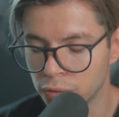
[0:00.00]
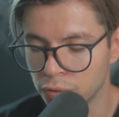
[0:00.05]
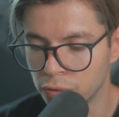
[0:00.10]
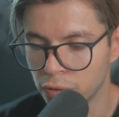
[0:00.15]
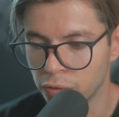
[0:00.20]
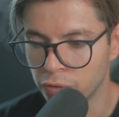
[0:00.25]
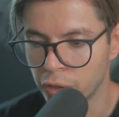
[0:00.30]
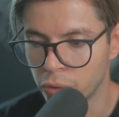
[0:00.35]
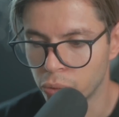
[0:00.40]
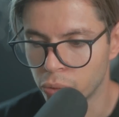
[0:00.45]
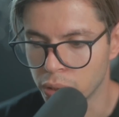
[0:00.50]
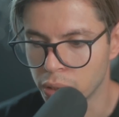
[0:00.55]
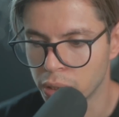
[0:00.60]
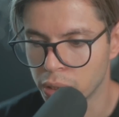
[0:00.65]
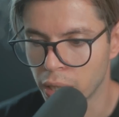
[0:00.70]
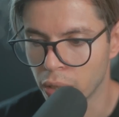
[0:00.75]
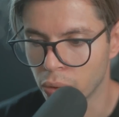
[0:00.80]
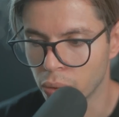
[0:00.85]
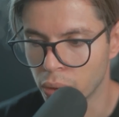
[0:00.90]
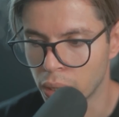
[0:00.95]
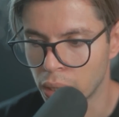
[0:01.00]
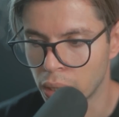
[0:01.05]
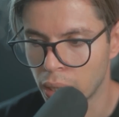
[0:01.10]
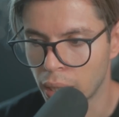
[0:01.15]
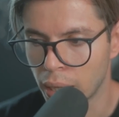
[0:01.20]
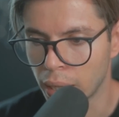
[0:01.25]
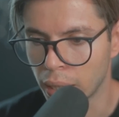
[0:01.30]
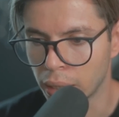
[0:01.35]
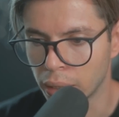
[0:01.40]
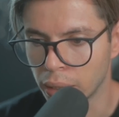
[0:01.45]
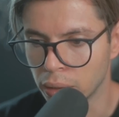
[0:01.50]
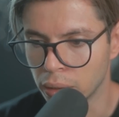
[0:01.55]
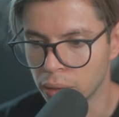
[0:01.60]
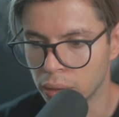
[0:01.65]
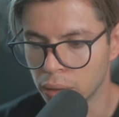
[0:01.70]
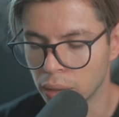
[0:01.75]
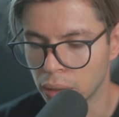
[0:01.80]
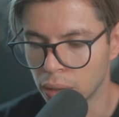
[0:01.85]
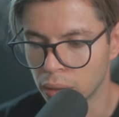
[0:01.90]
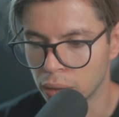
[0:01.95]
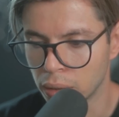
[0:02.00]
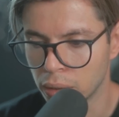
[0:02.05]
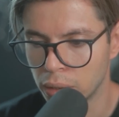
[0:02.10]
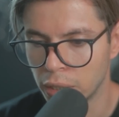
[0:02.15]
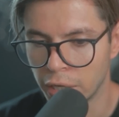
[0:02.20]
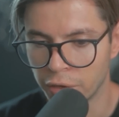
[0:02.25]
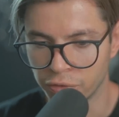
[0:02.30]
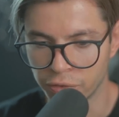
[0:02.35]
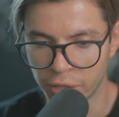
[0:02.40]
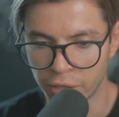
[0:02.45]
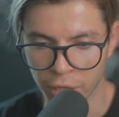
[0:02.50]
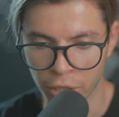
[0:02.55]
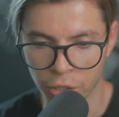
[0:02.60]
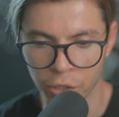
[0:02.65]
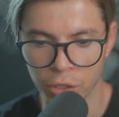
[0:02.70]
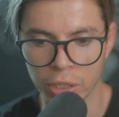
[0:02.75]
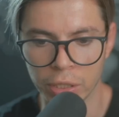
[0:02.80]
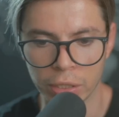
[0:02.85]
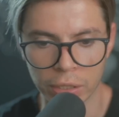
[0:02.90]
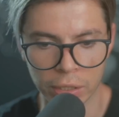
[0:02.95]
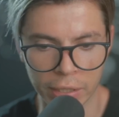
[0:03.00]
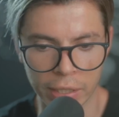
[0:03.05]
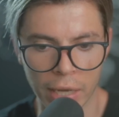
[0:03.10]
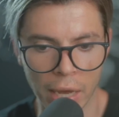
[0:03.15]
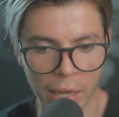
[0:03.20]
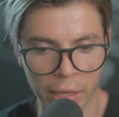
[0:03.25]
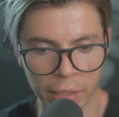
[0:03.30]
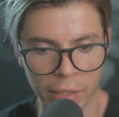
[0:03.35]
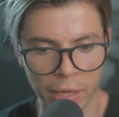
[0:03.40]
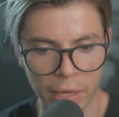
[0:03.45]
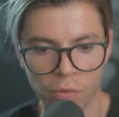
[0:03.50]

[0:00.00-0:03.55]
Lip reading: very scary. And if they couldn't get